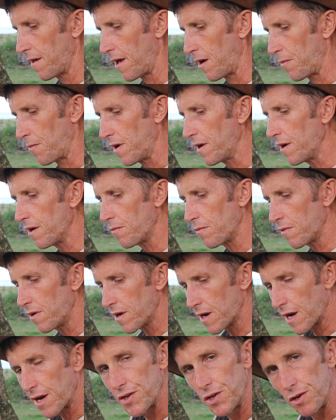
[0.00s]
And what I'm
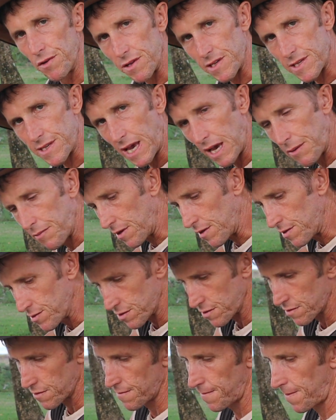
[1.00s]
going to do with this cabbage,
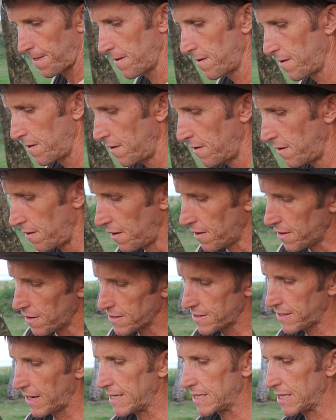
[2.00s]
I'm
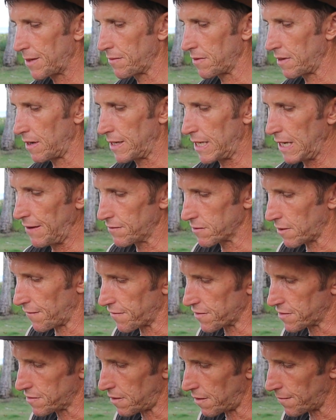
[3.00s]
going to take some of the leaves off
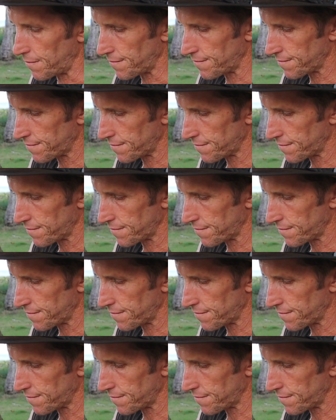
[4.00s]
the top,